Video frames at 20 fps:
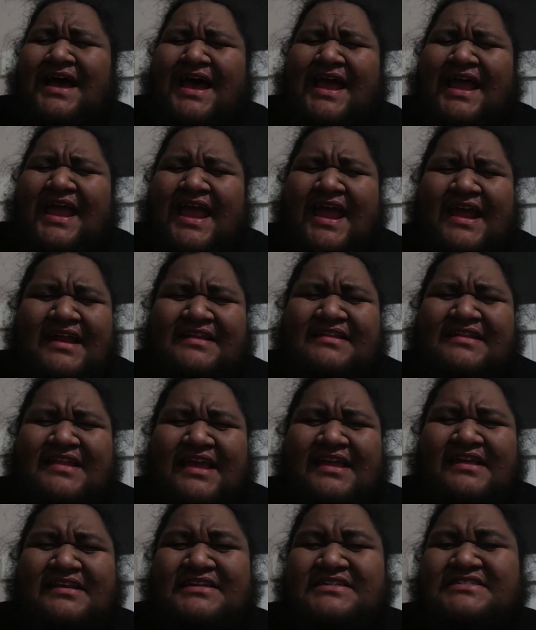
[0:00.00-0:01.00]
had a
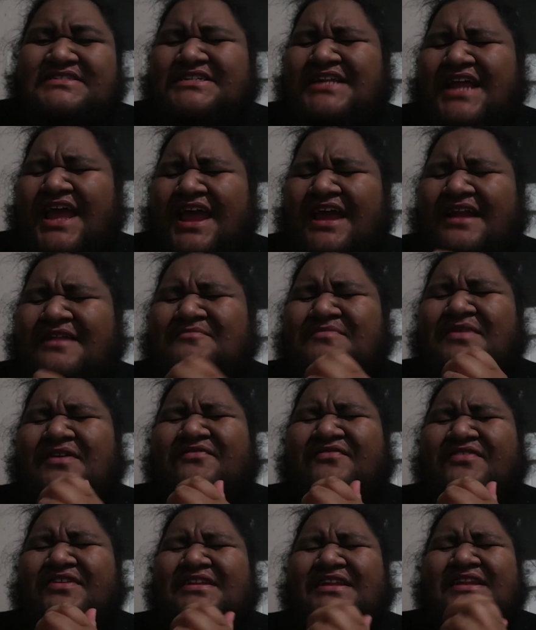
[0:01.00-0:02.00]
Danish and I had a
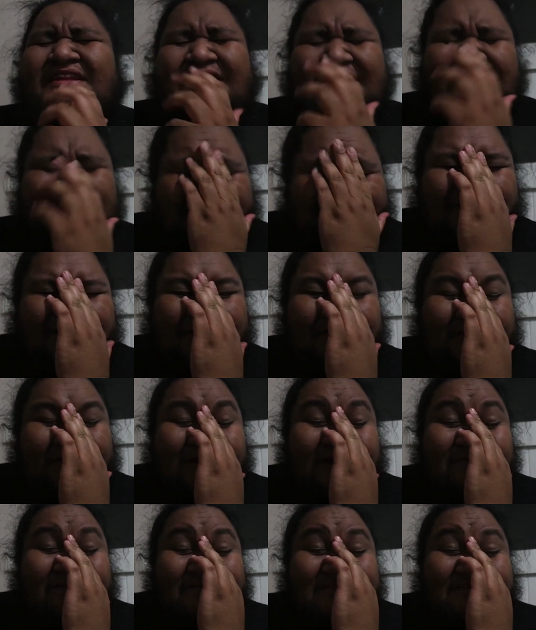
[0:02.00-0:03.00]
muffin and then, you know, right up